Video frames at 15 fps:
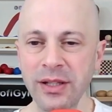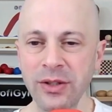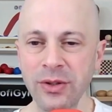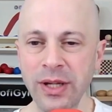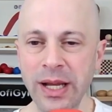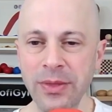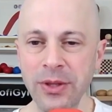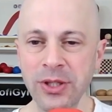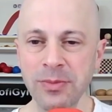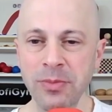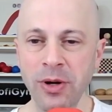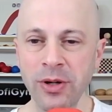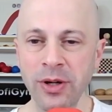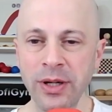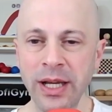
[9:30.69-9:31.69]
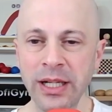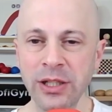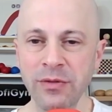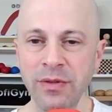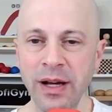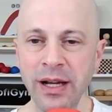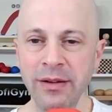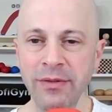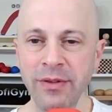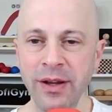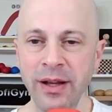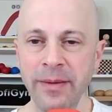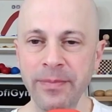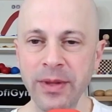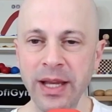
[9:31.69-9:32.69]
to get this pawn on h5
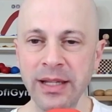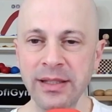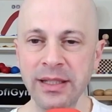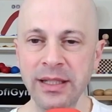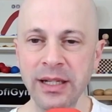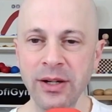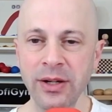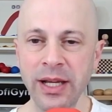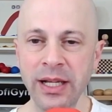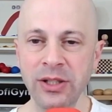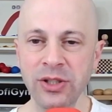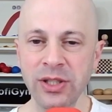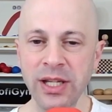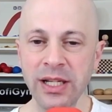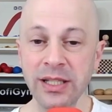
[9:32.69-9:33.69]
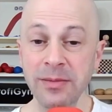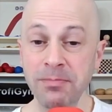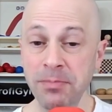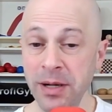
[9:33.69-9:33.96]
as he did on h6,